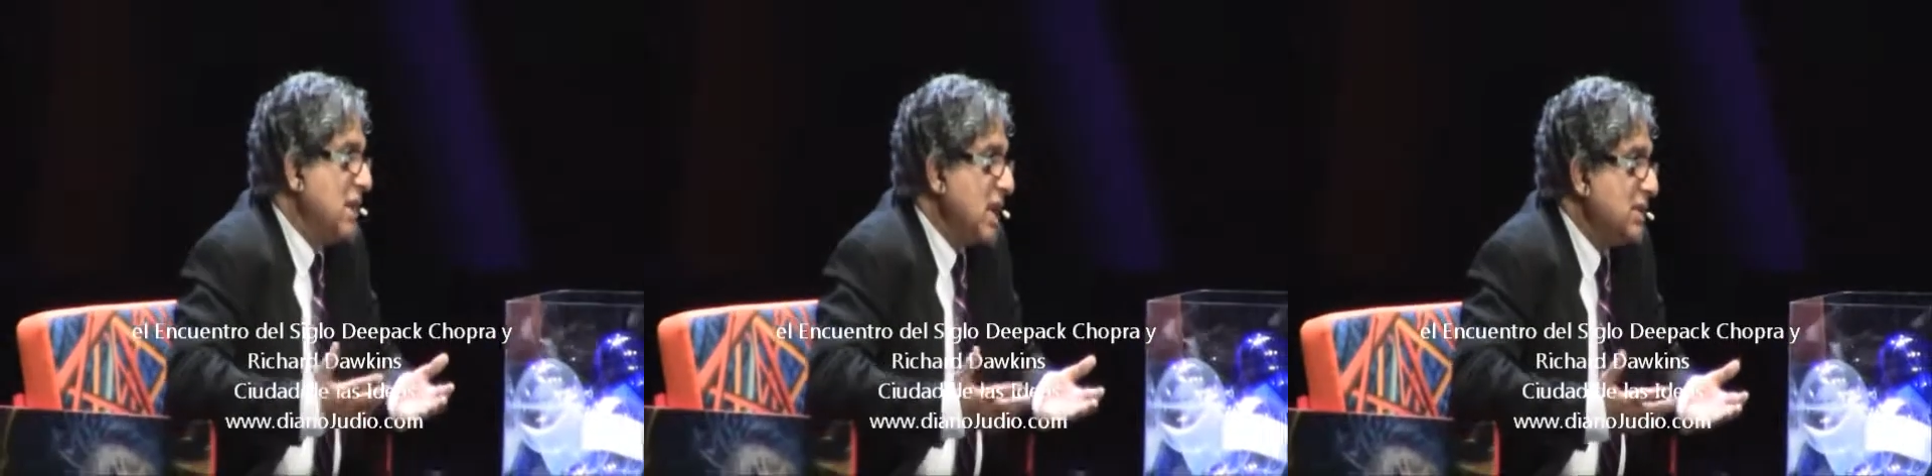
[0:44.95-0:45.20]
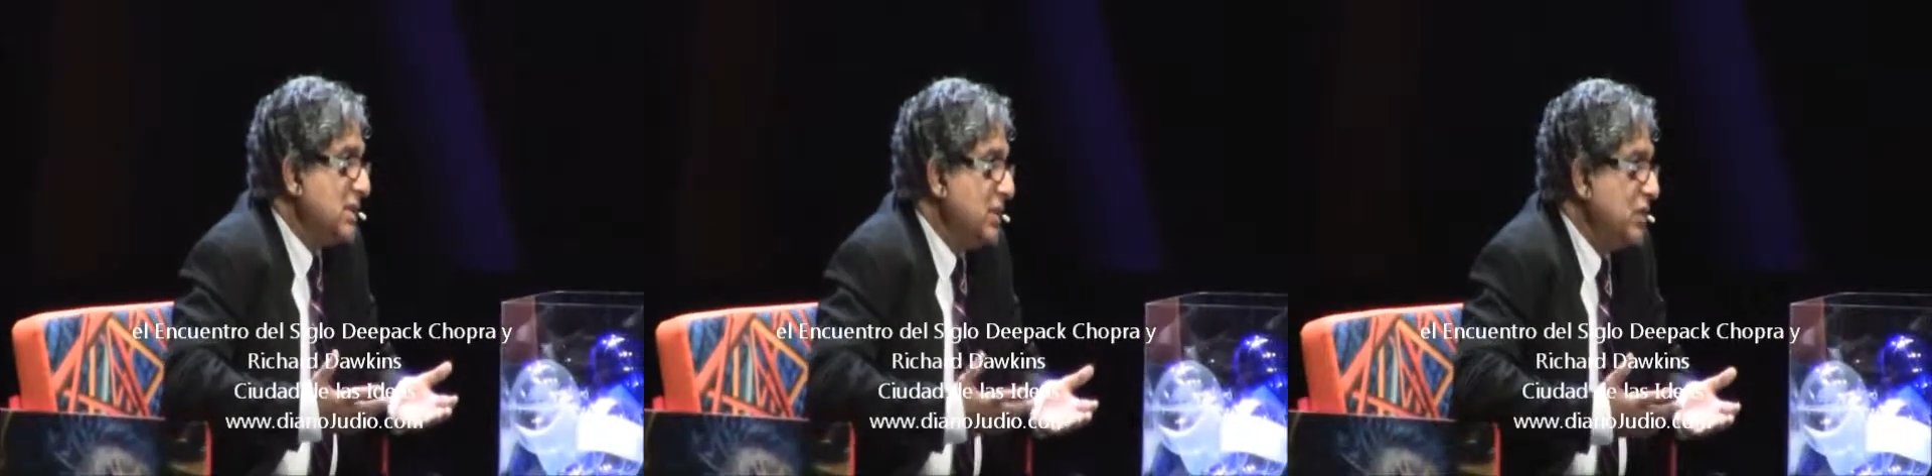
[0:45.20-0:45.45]

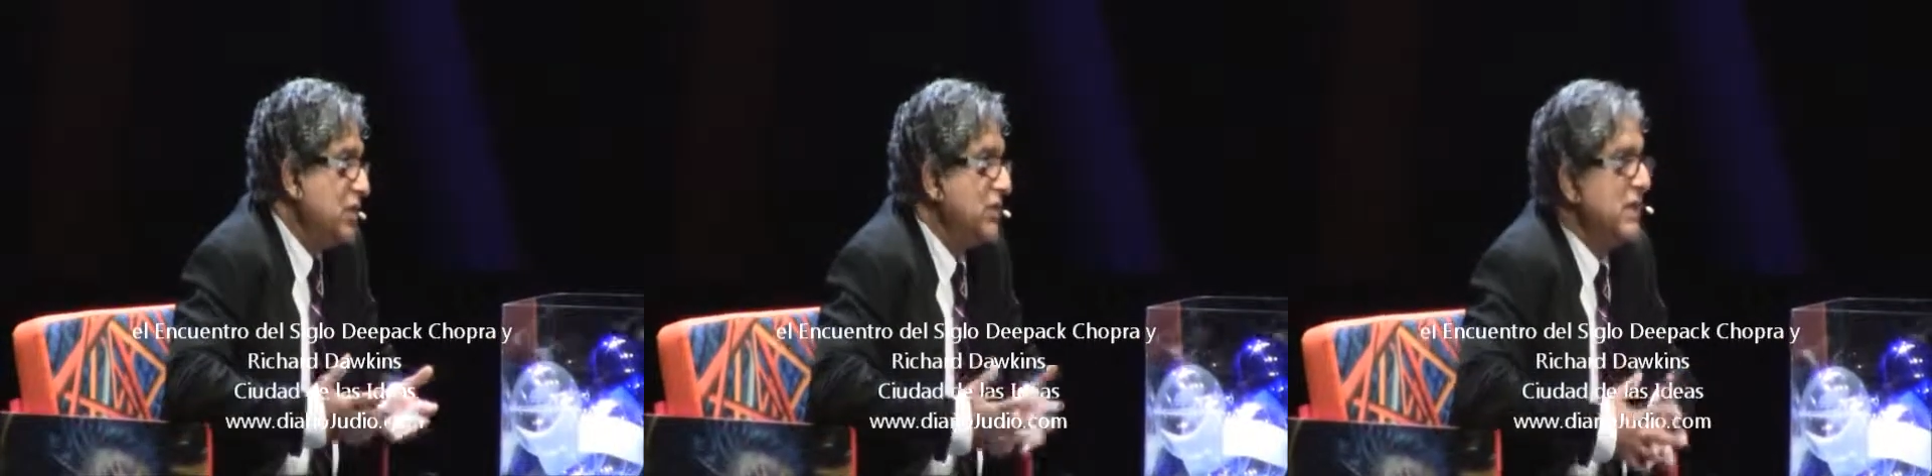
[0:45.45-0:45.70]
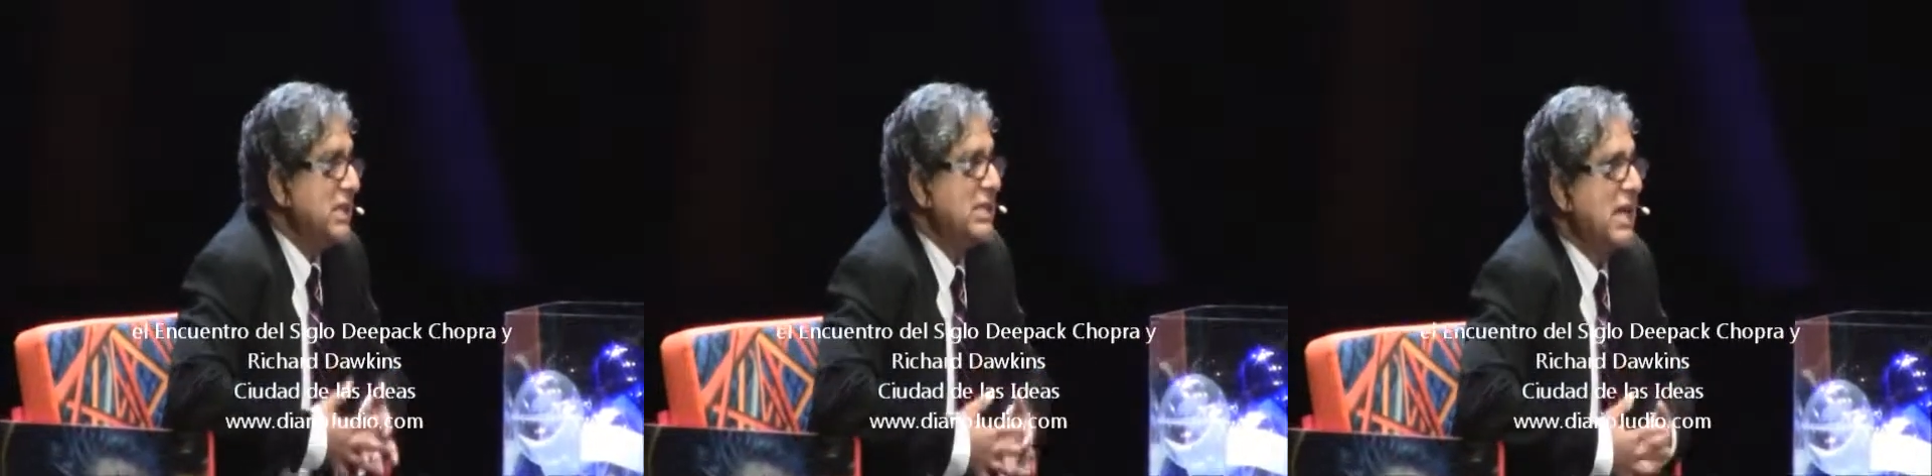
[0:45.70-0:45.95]
Does the
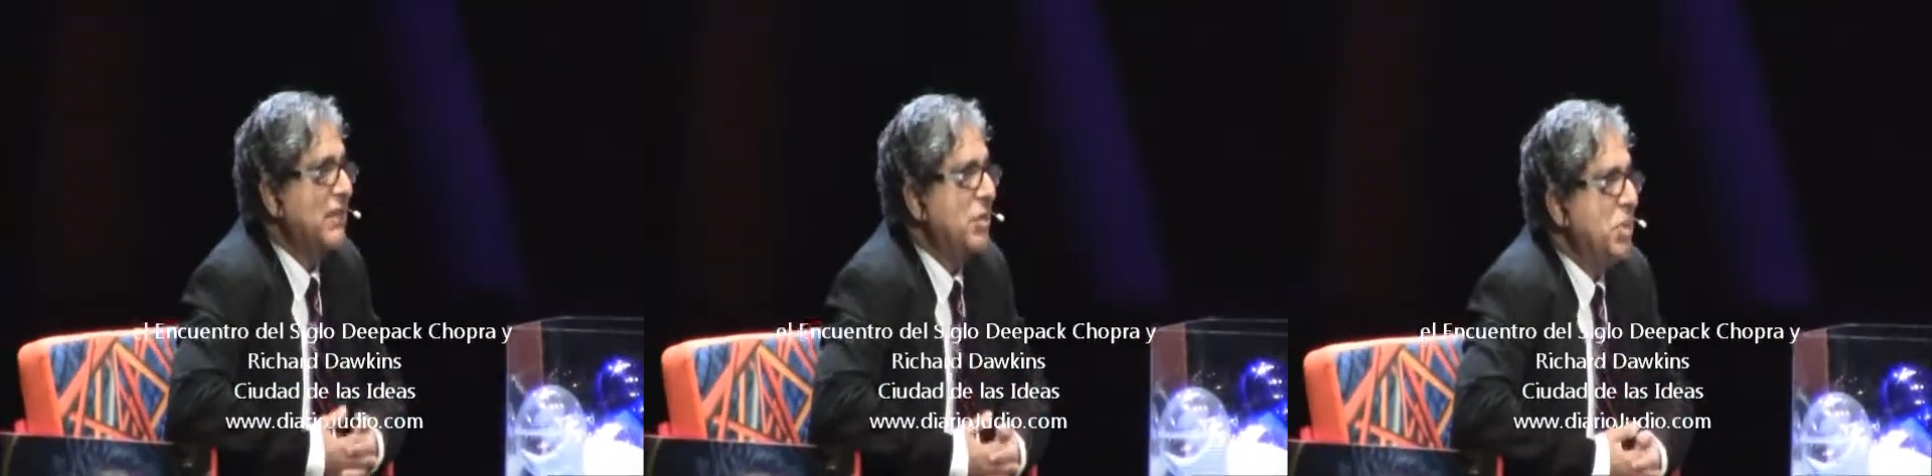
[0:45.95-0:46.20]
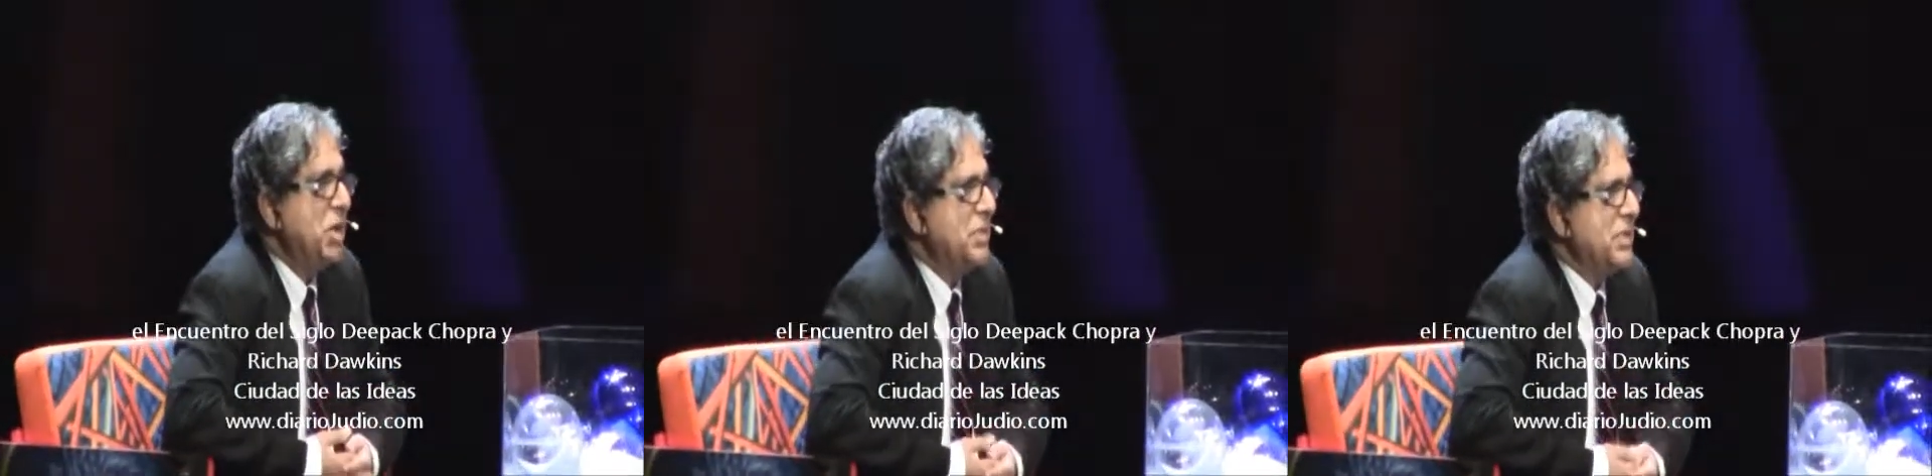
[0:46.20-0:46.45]
universe have
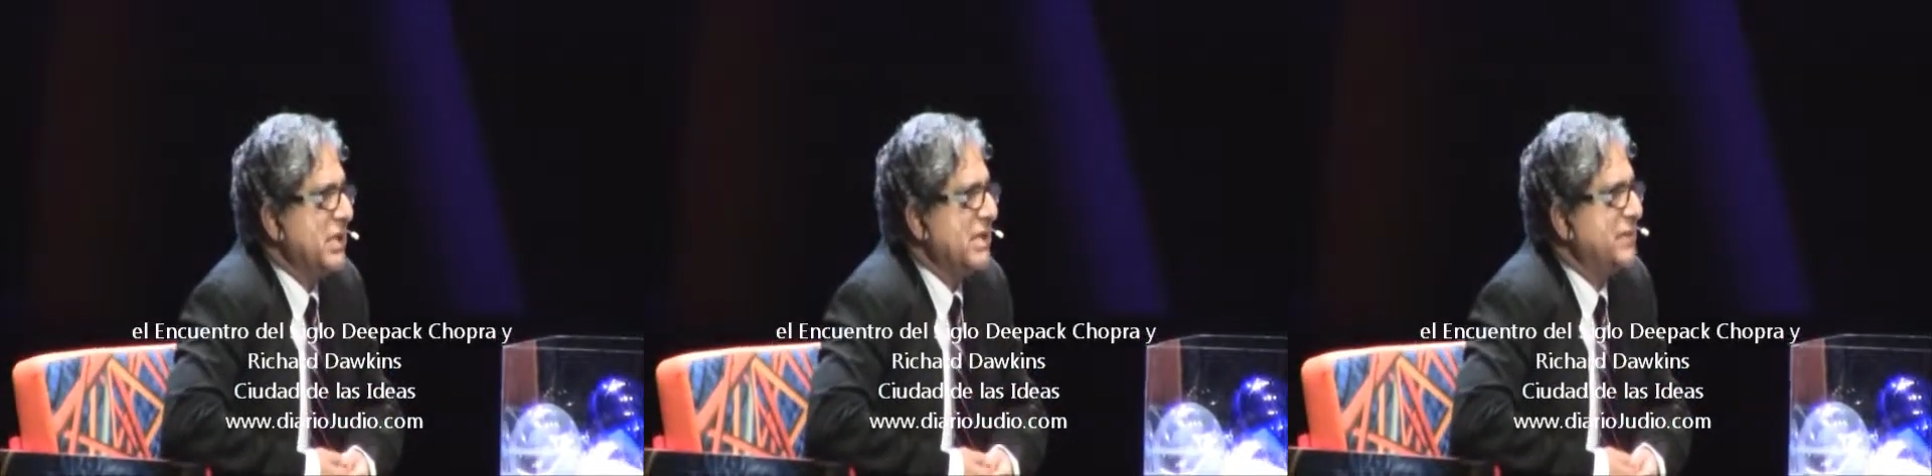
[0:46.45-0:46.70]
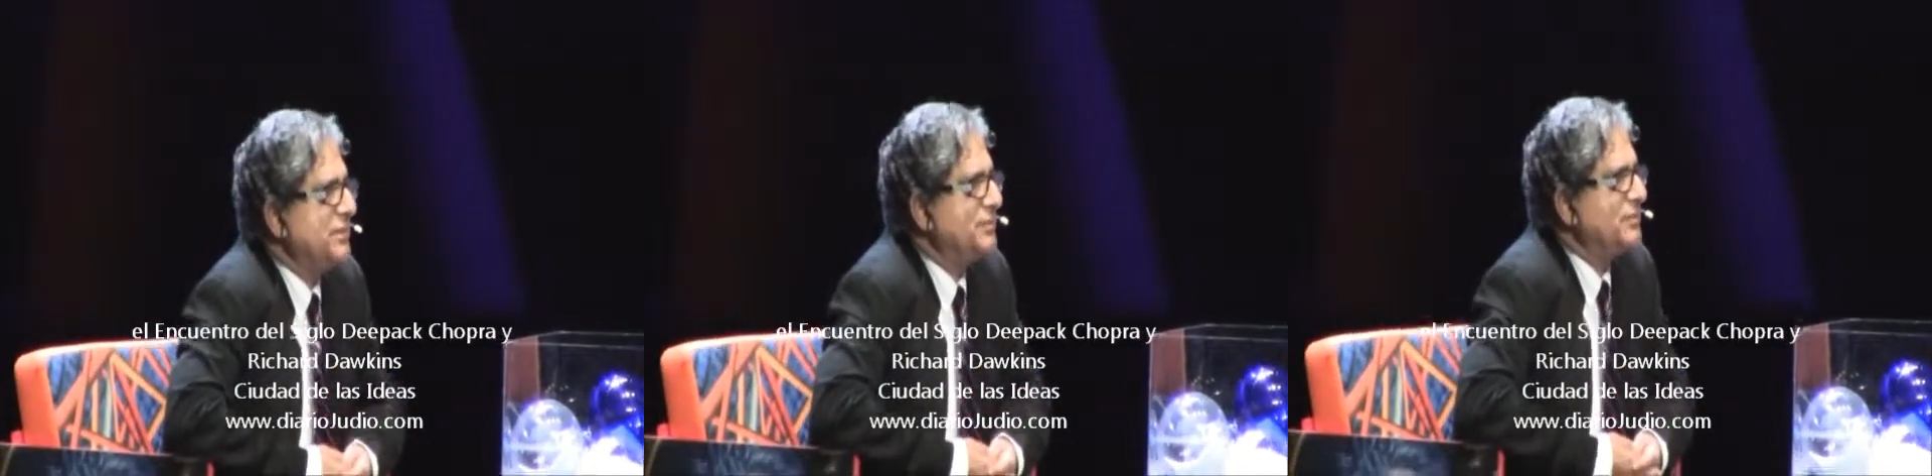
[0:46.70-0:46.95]
a
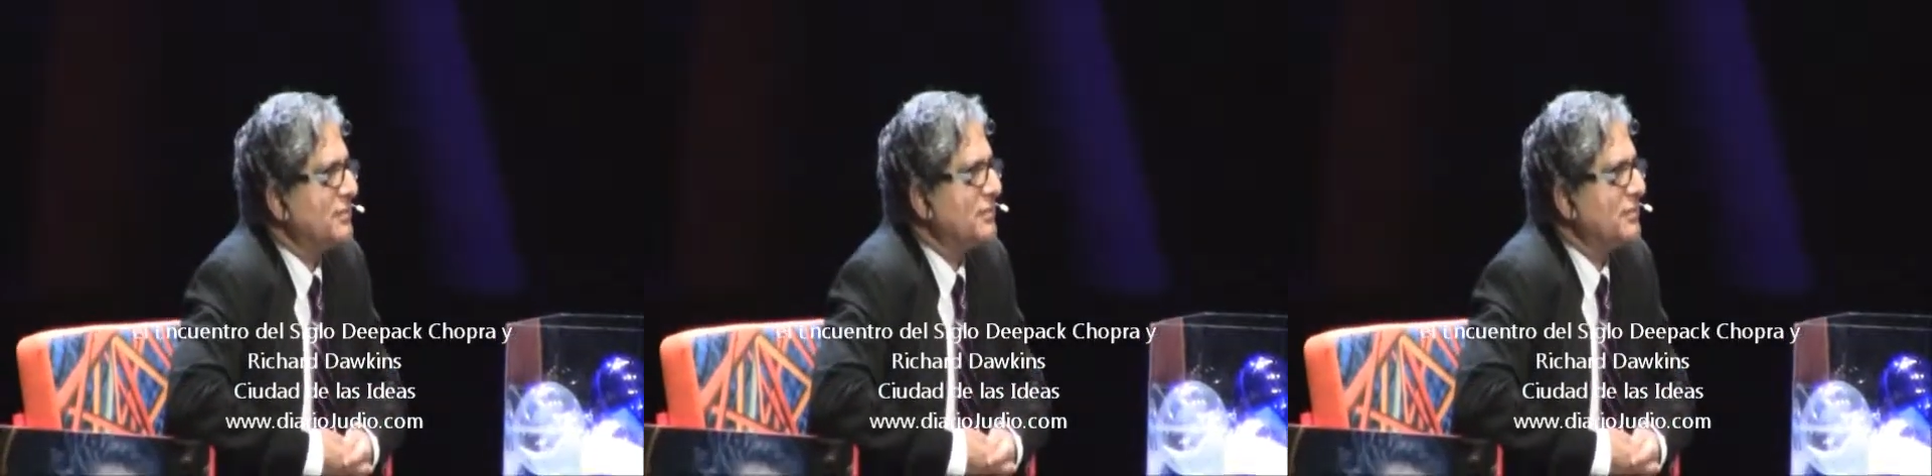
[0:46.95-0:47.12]
purpose?